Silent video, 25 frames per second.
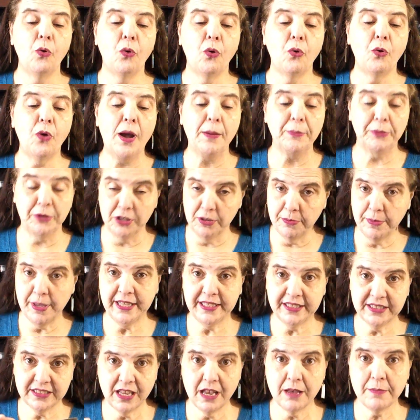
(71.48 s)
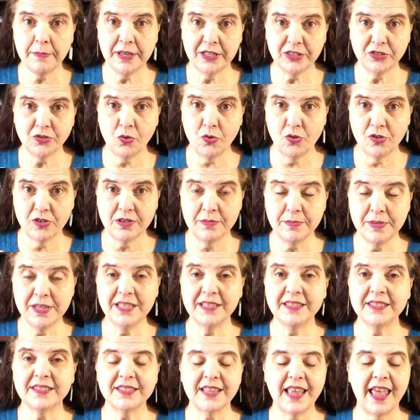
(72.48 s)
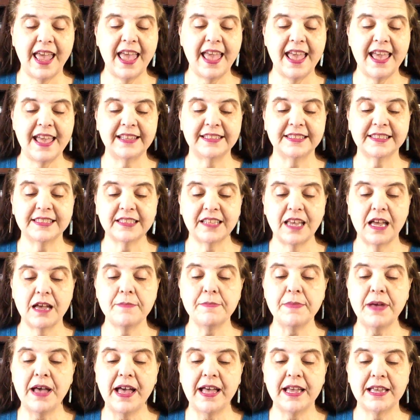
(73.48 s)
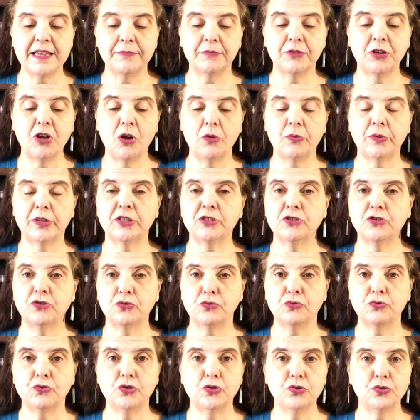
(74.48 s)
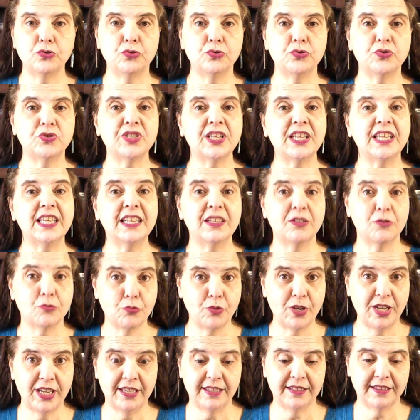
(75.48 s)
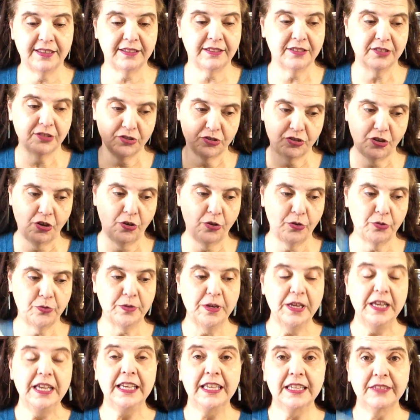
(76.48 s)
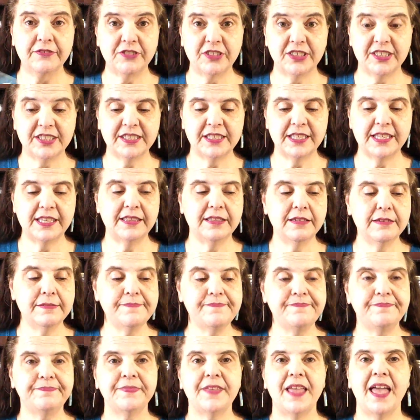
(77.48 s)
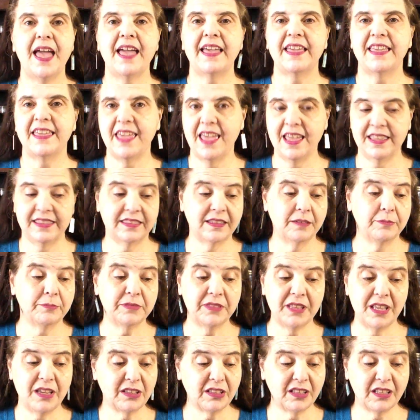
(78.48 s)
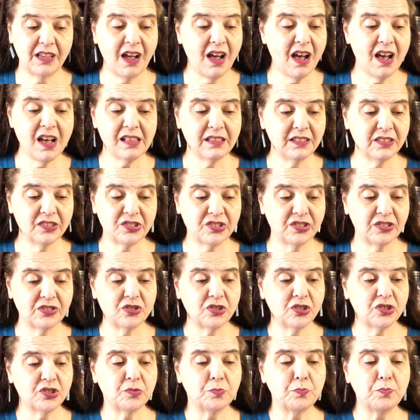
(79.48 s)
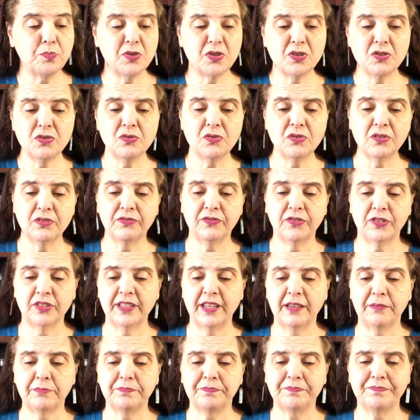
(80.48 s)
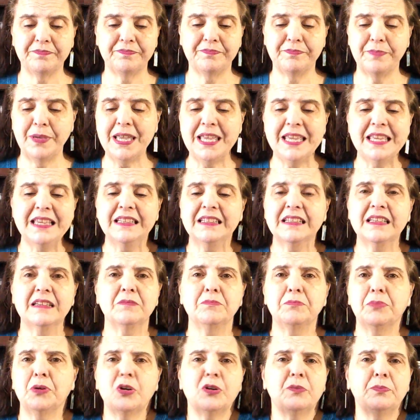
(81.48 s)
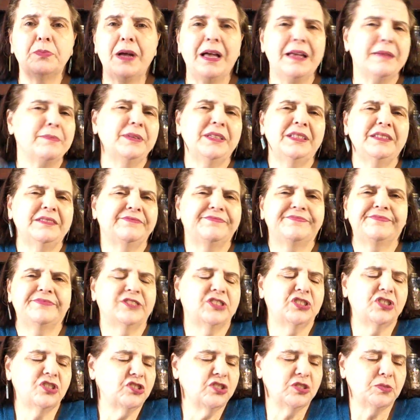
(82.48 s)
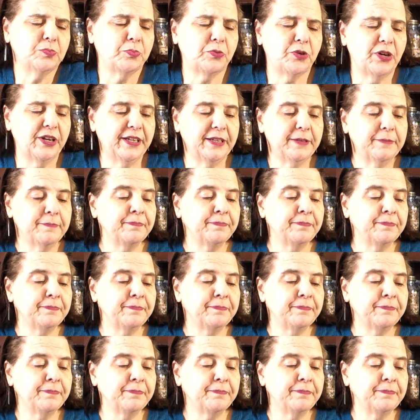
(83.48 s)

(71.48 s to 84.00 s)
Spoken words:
I'm going to make some as ornaments, and some I'm going to use in a wreath. So if you see them, get them. Their colors are just beautiful. They're pink and purple. I mean, it's just spring.